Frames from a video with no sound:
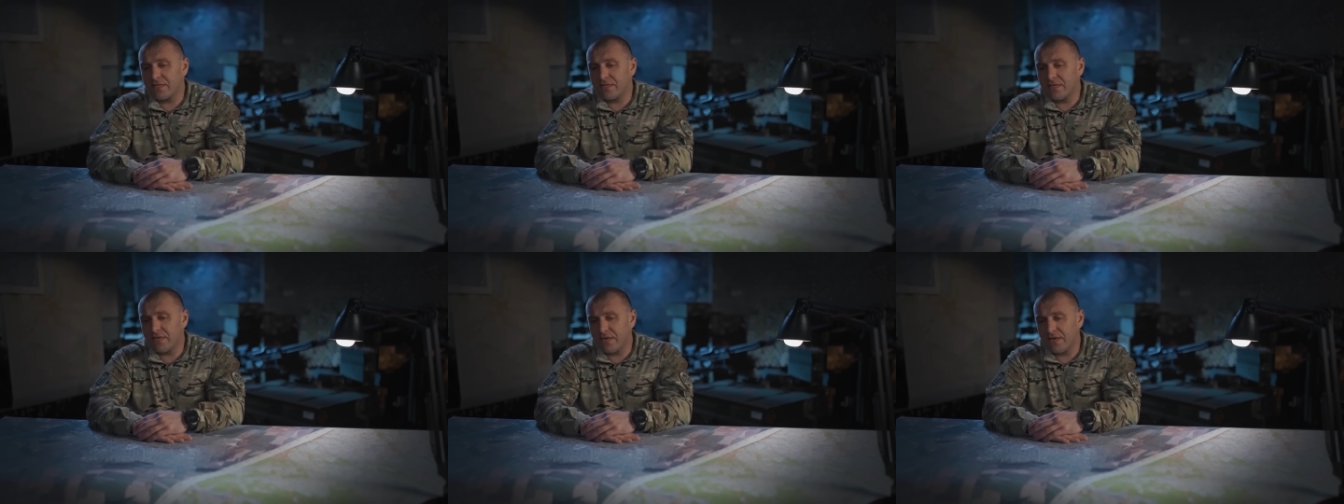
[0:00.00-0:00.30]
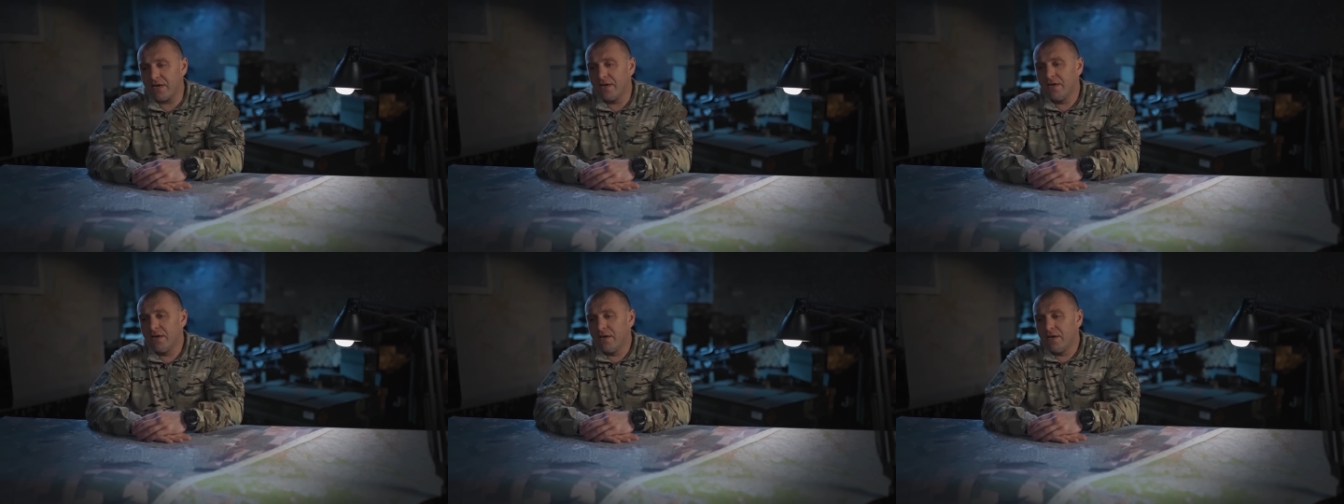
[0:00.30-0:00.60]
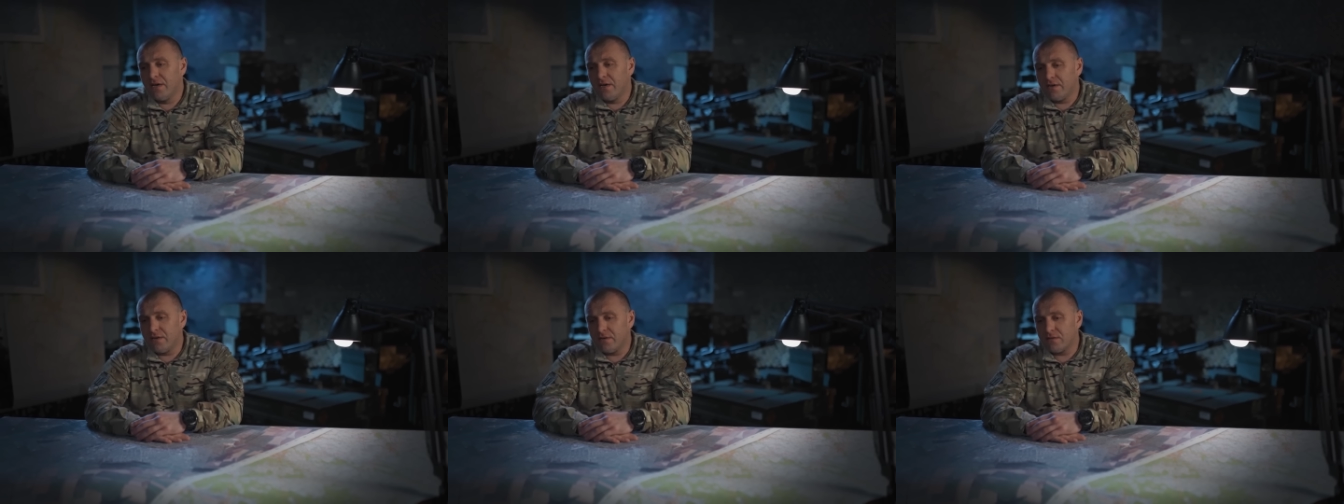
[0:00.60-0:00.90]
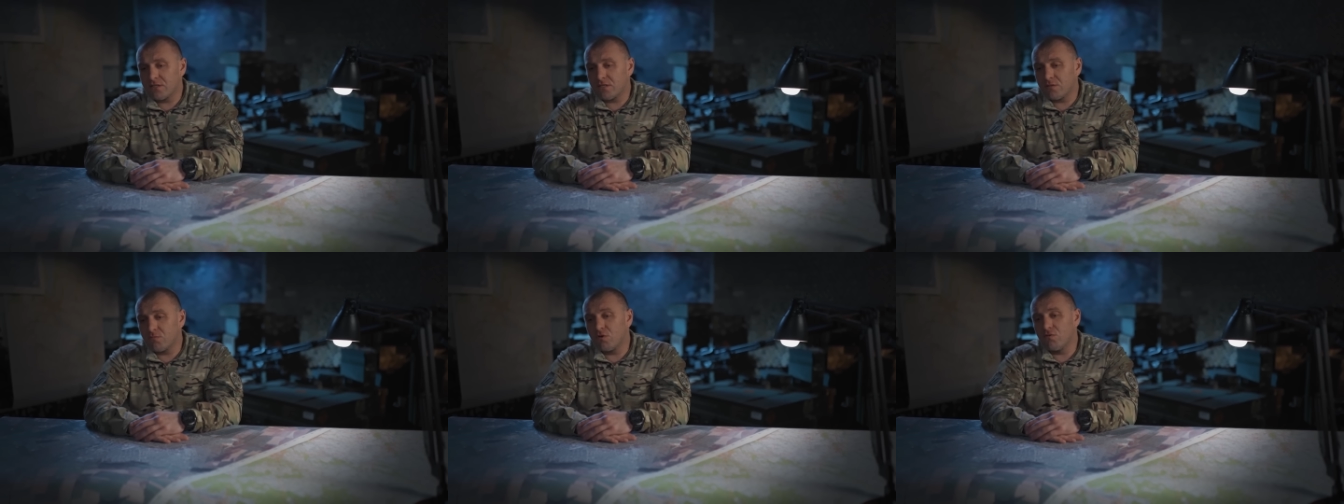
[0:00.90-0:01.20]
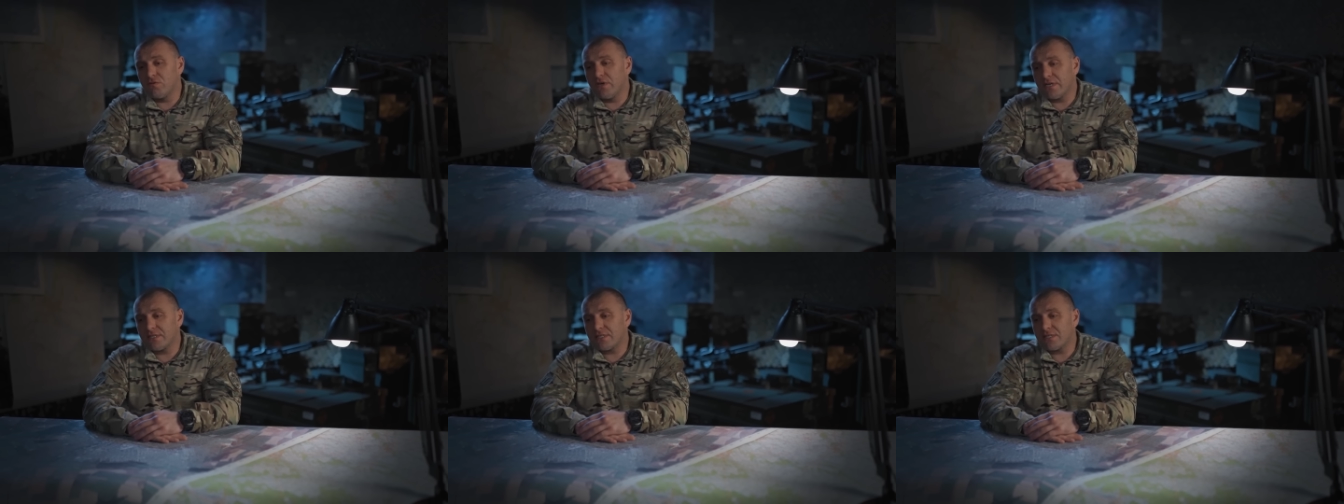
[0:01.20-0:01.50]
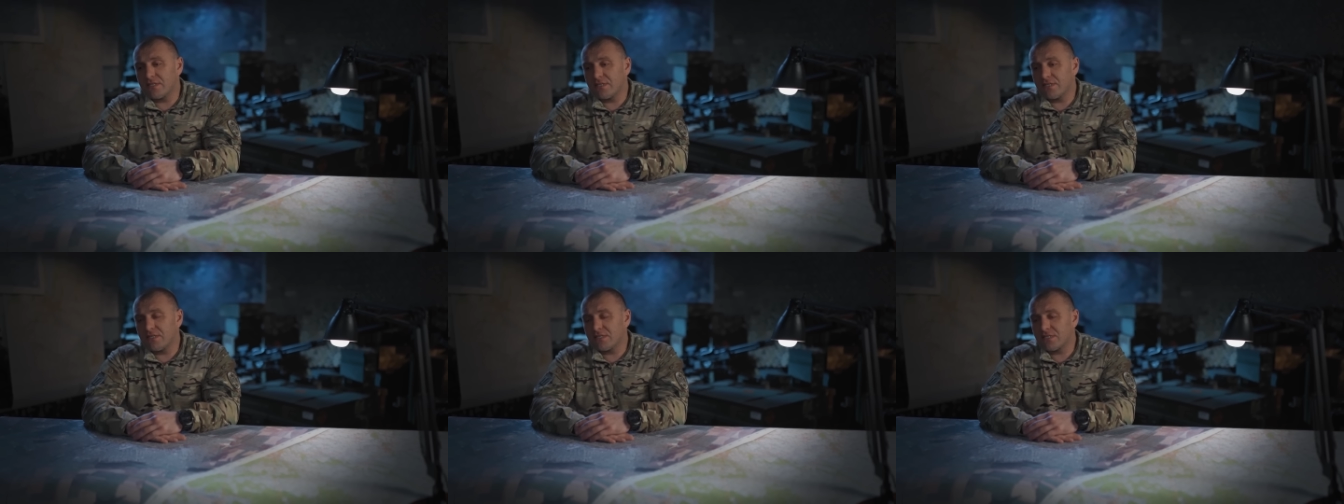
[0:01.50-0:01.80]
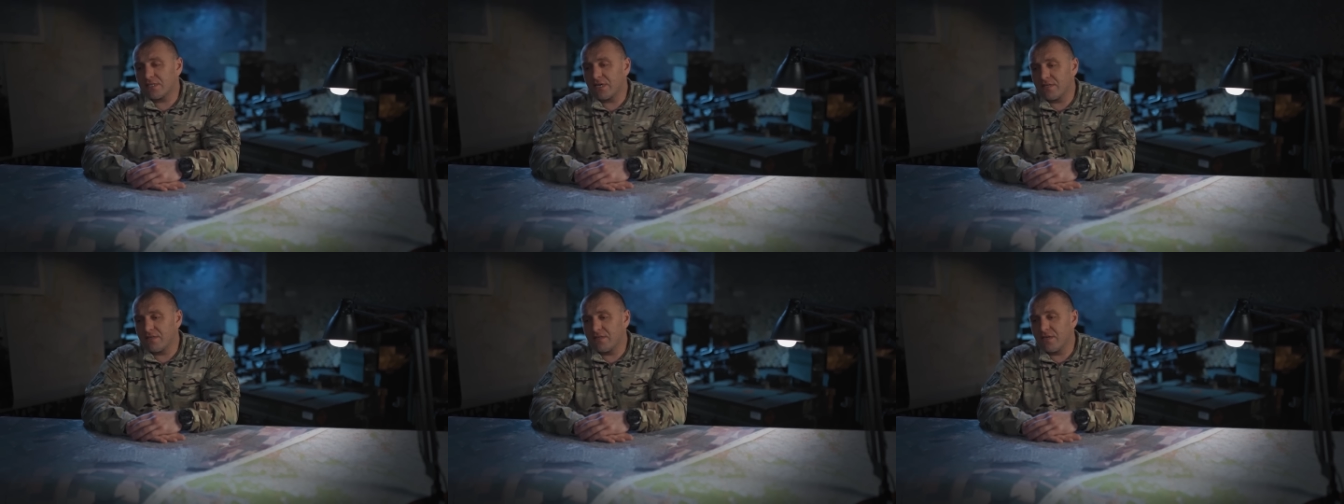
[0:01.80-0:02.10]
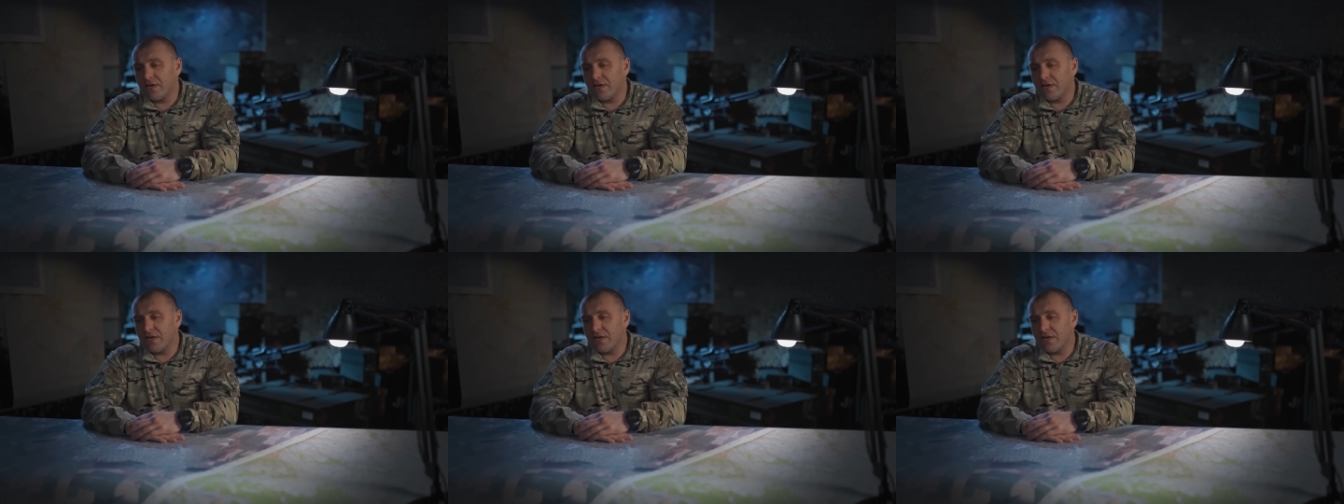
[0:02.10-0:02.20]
I must name others as well,